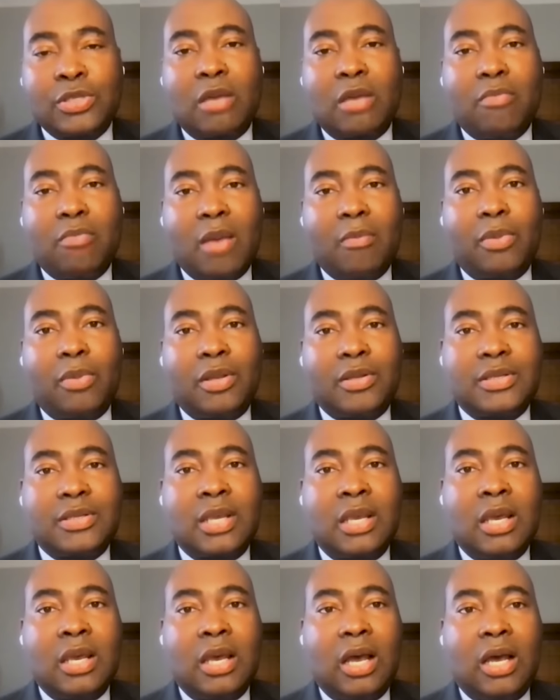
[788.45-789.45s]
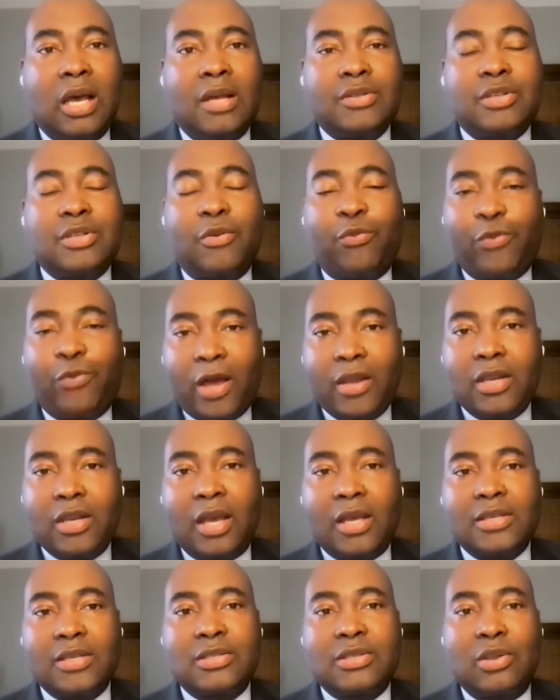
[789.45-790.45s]
commitments uh, to fund
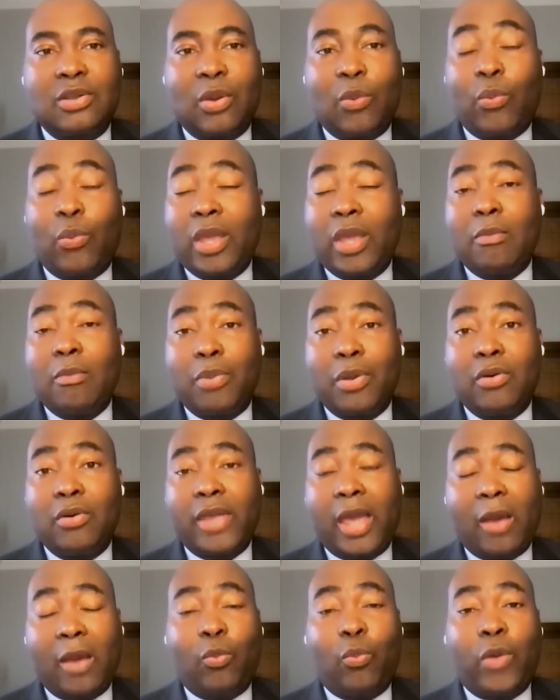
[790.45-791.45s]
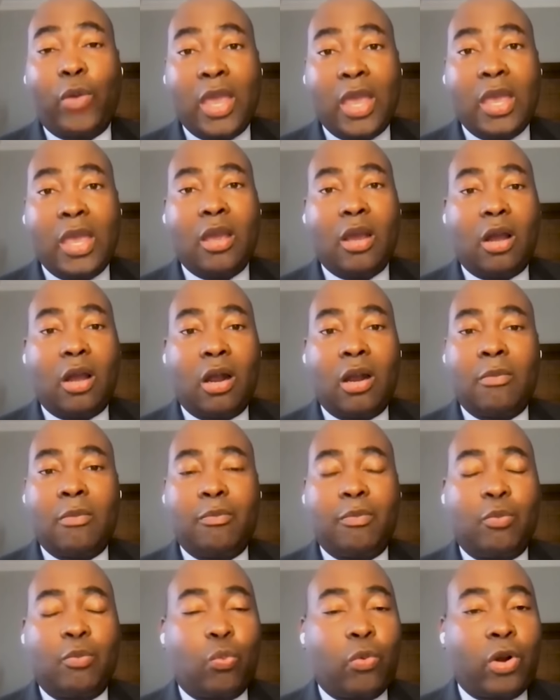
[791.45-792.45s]
us so that we can build that. We are
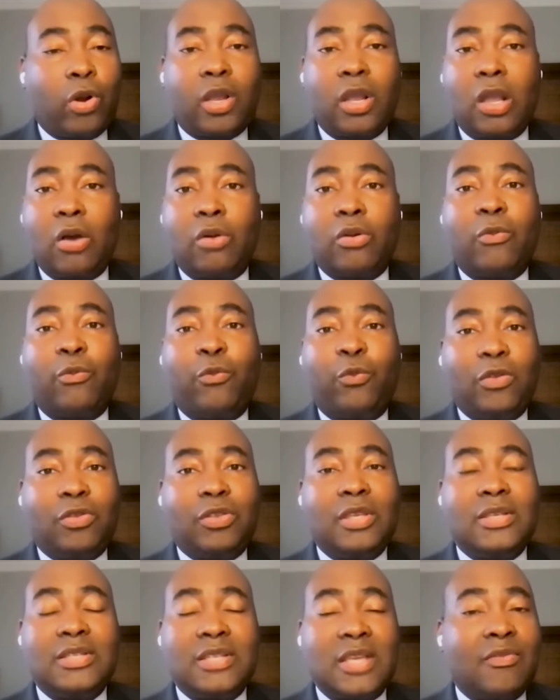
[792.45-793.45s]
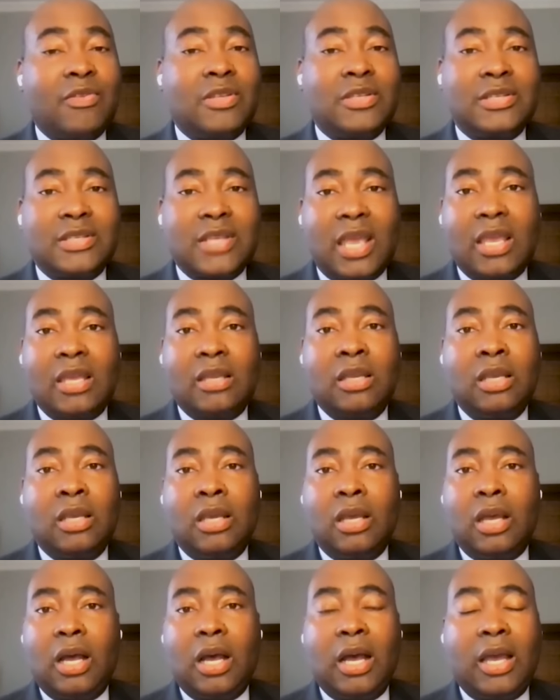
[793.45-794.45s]
working on a 57 state
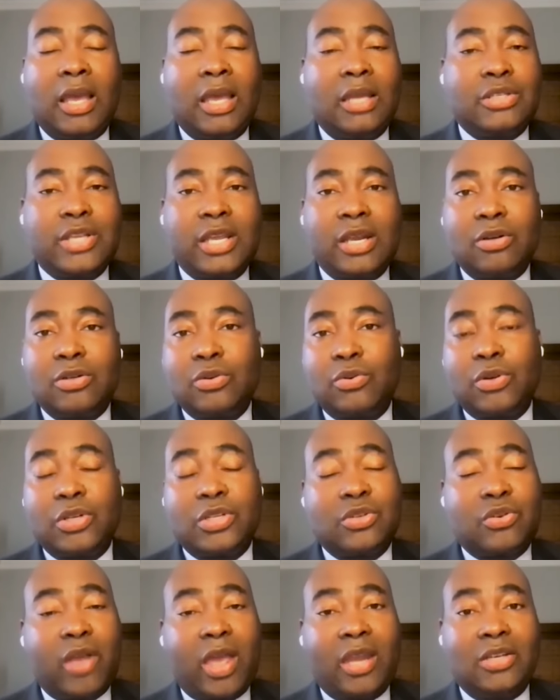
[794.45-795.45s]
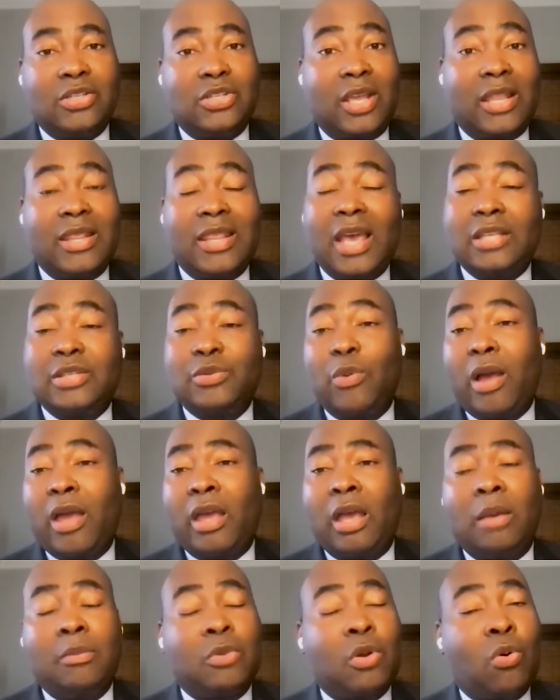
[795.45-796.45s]
uh, and territory strategy. And that's why
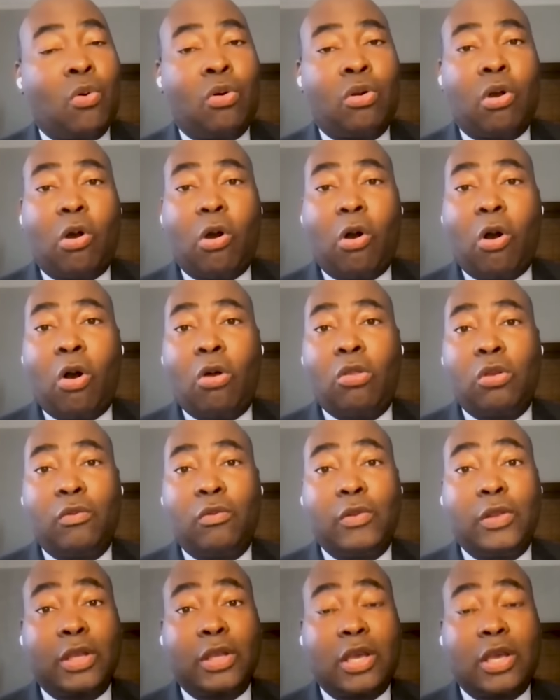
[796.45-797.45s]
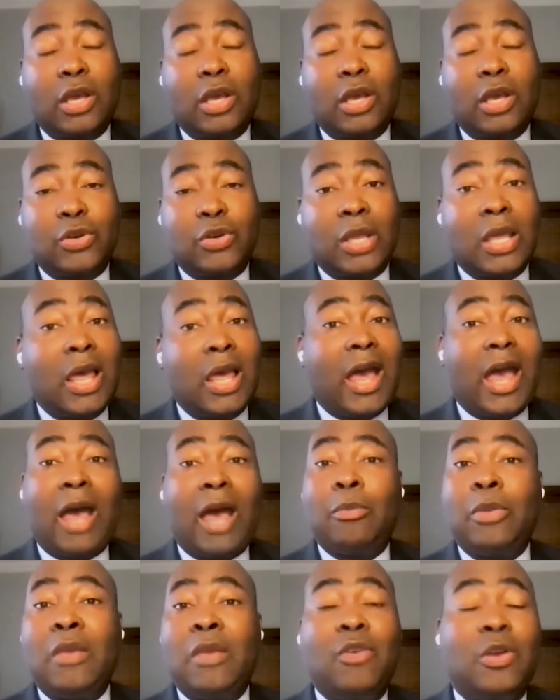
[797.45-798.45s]
I'm going all over the country.
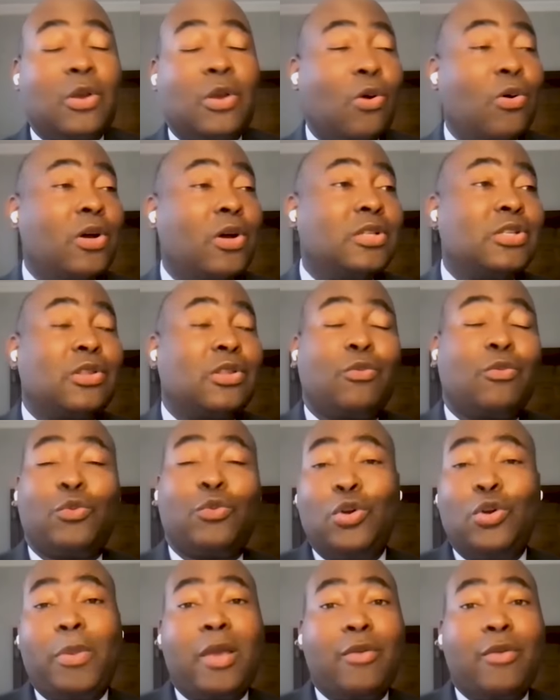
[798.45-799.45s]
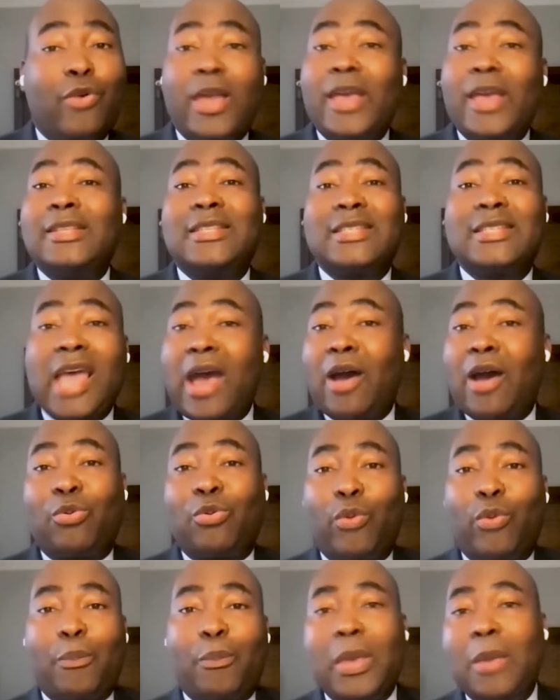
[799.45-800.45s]
I'm even going to the ruby red South
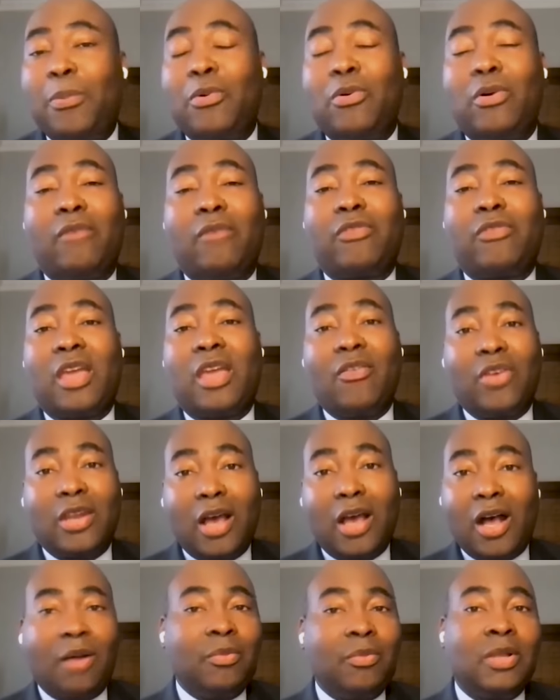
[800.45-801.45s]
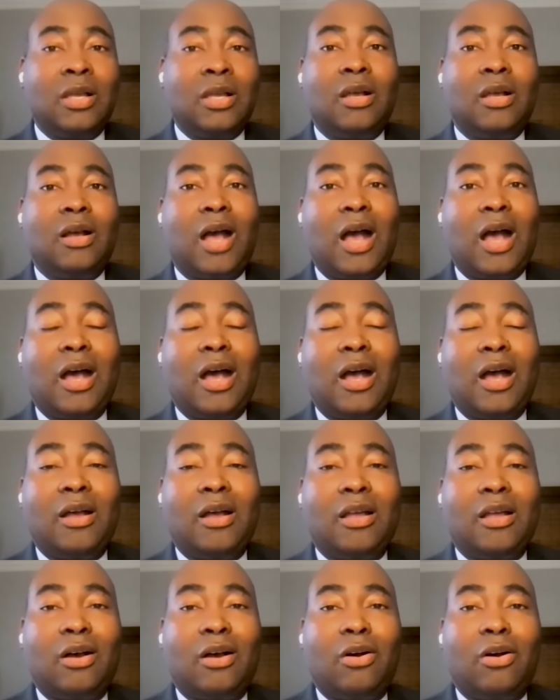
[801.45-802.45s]
where people have given up uh,
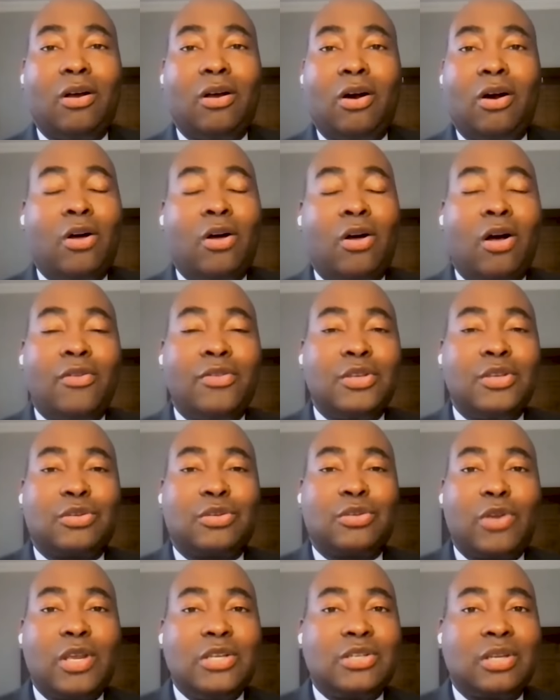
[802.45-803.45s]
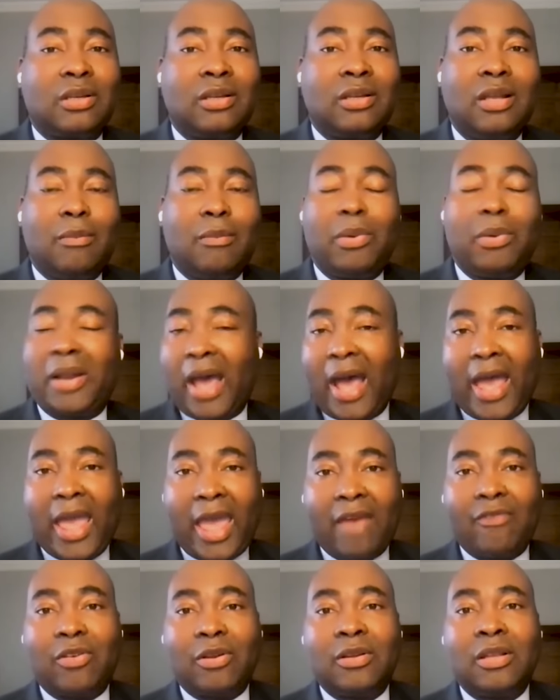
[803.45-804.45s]
on, on, this region, but I
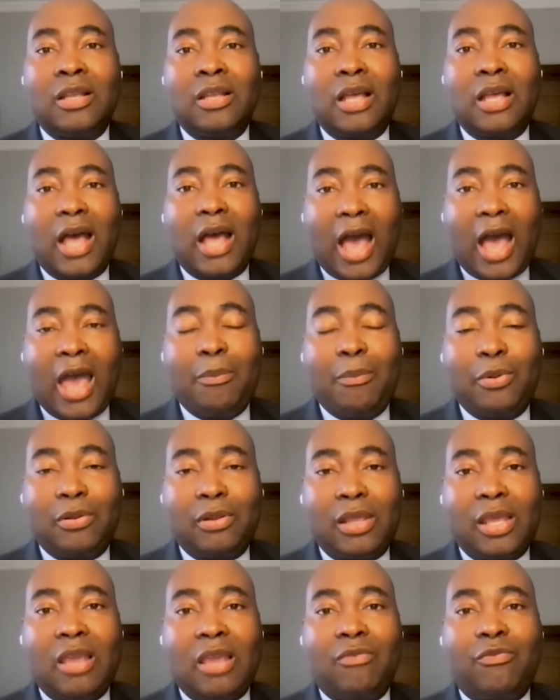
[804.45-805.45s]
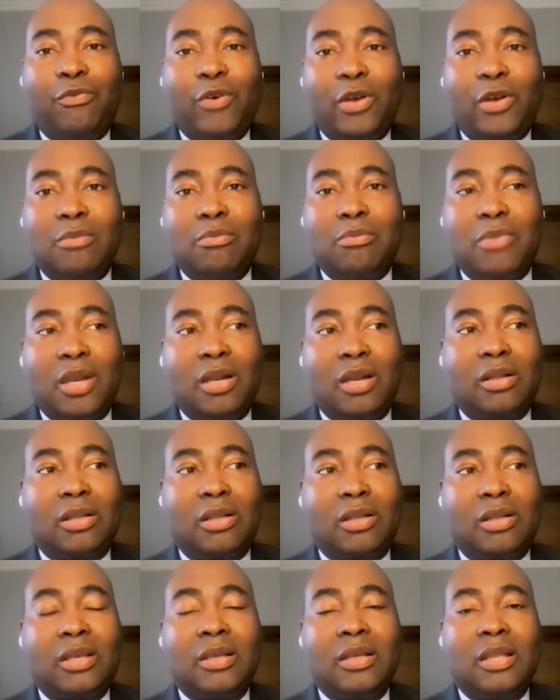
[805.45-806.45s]
haven't. I believe
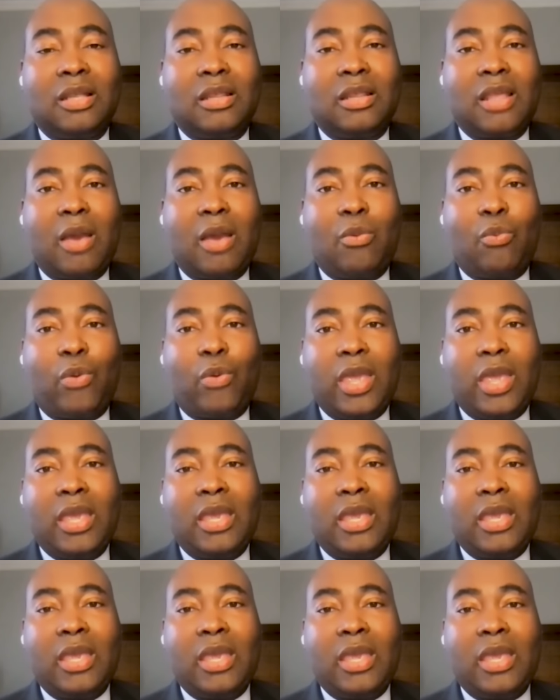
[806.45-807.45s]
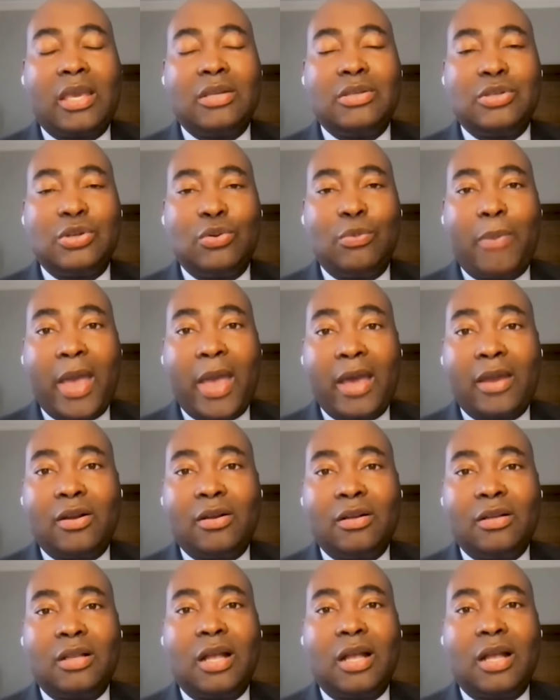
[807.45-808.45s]
fundamentally that we can do
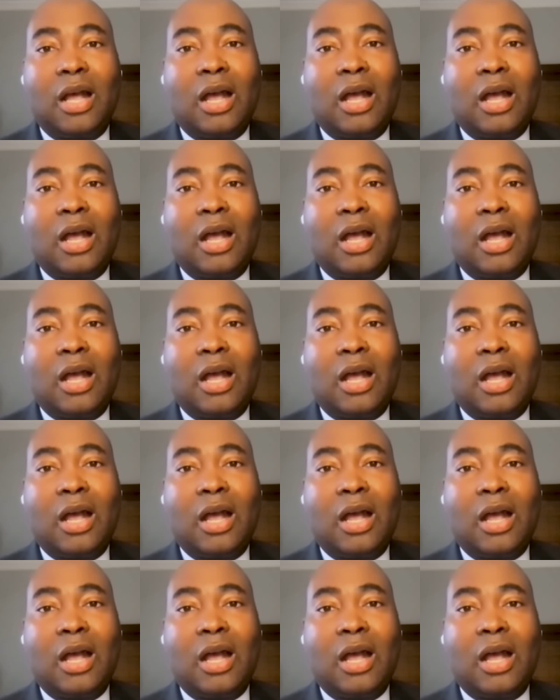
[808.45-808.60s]
better,